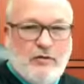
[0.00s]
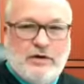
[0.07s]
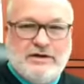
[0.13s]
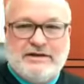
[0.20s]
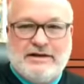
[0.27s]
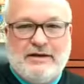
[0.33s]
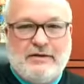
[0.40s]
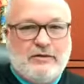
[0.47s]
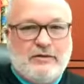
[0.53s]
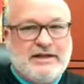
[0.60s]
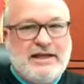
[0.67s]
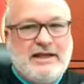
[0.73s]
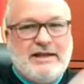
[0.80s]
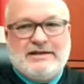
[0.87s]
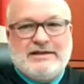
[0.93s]
was
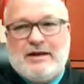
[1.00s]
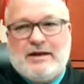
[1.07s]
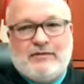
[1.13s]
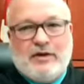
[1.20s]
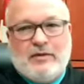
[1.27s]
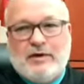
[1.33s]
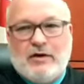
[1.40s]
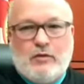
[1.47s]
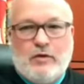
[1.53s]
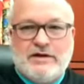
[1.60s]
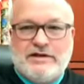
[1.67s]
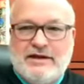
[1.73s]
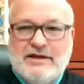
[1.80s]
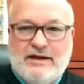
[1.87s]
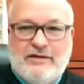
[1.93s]
in something, but it
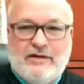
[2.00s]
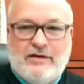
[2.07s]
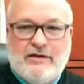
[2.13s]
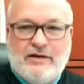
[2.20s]
wasn't in the.